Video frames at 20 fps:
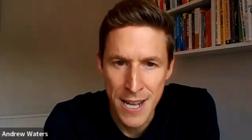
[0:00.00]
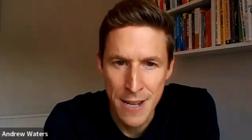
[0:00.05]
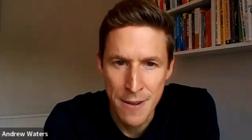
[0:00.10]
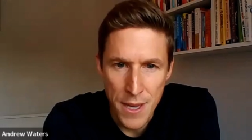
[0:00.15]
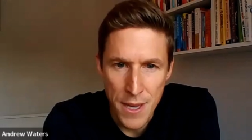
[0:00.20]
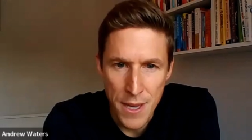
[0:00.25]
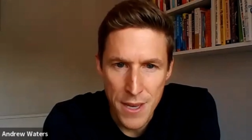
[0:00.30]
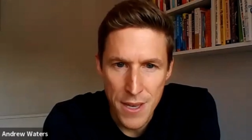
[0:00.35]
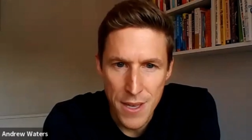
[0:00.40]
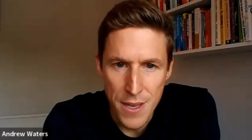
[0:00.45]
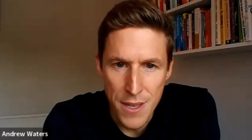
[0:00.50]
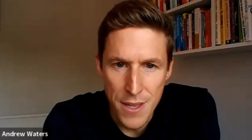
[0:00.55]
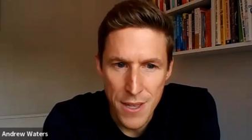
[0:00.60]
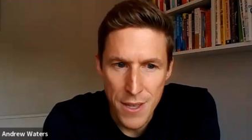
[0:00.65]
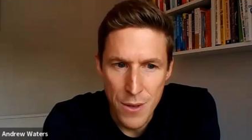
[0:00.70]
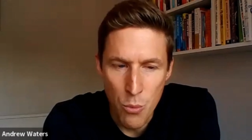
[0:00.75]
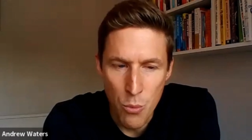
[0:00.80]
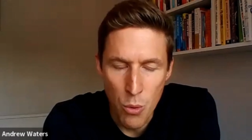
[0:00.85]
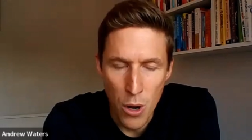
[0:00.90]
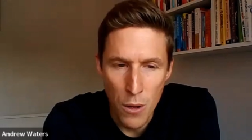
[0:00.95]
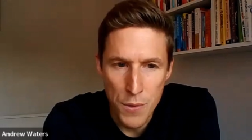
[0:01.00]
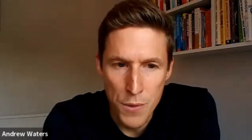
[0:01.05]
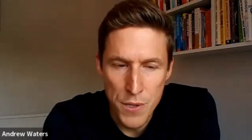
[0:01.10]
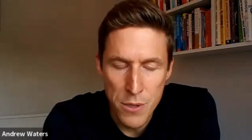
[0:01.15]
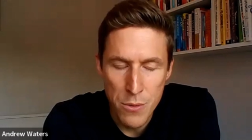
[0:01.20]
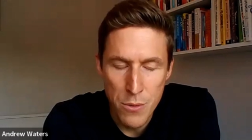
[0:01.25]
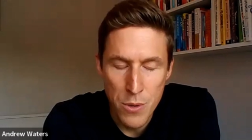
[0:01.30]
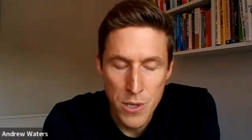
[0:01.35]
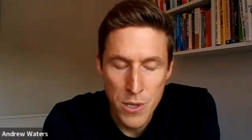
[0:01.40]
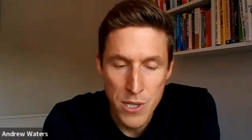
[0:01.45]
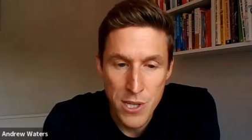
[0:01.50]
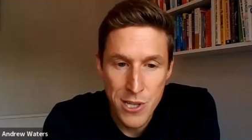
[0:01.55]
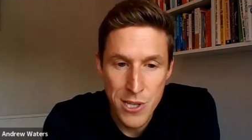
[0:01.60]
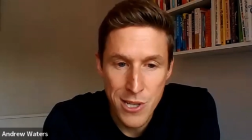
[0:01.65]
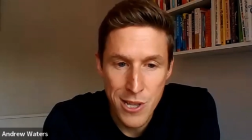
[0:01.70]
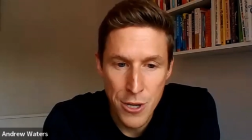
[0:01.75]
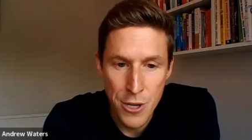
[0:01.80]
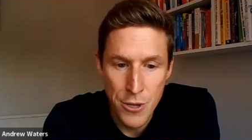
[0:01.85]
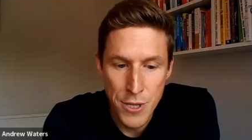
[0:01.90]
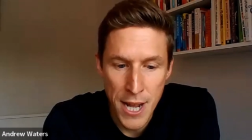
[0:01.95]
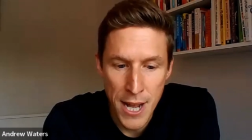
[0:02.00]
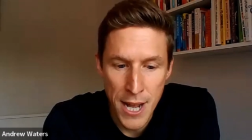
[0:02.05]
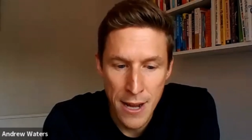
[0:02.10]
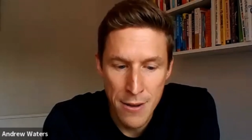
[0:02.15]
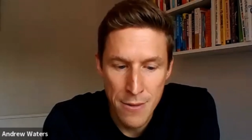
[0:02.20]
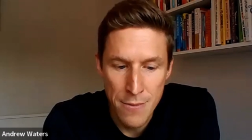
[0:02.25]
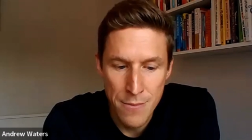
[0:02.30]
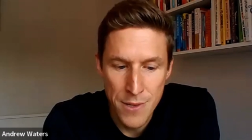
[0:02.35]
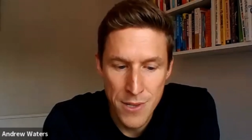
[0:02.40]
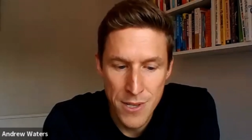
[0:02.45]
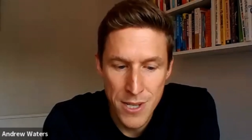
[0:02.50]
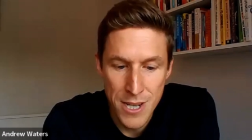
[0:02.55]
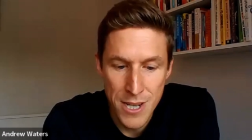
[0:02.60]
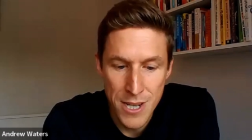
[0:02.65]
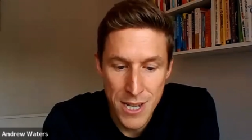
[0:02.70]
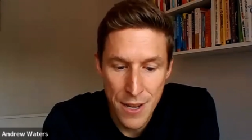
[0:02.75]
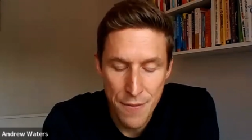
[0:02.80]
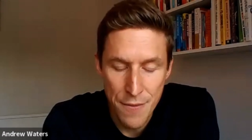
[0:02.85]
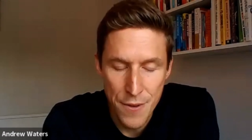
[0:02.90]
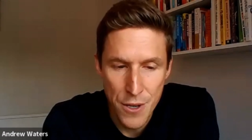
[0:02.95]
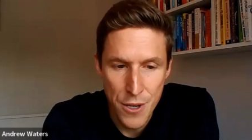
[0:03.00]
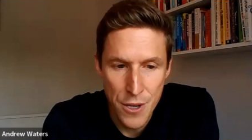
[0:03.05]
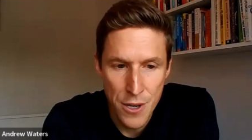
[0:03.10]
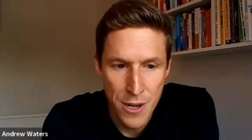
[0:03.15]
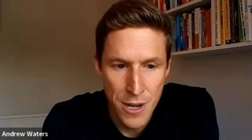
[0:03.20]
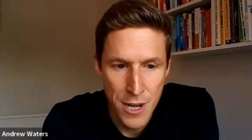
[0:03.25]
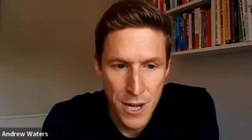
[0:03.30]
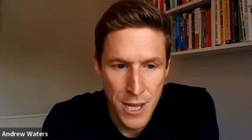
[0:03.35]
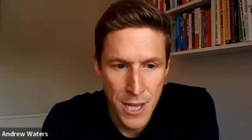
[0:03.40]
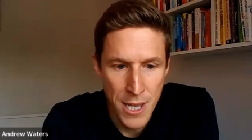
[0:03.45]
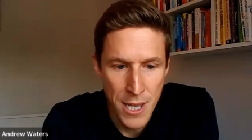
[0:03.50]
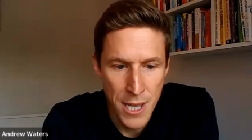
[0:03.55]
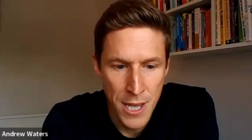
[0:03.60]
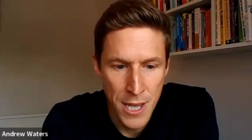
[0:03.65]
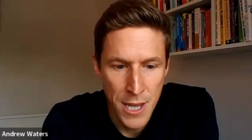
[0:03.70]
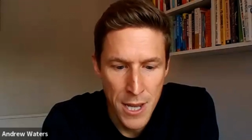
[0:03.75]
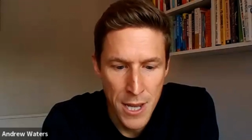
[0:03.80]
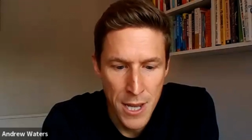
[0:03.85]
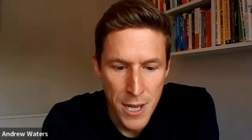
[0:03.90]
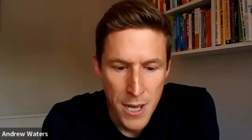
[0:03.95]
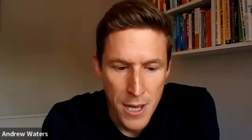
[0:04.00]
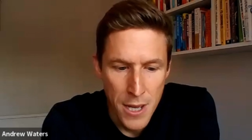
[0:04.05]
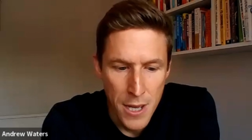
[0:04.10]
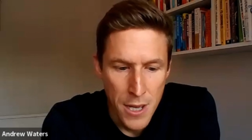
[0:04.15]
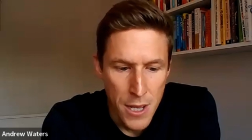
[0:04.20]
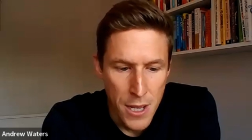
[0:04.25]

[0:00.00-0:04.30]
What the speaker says: I think whilst there was a slowdown significantly,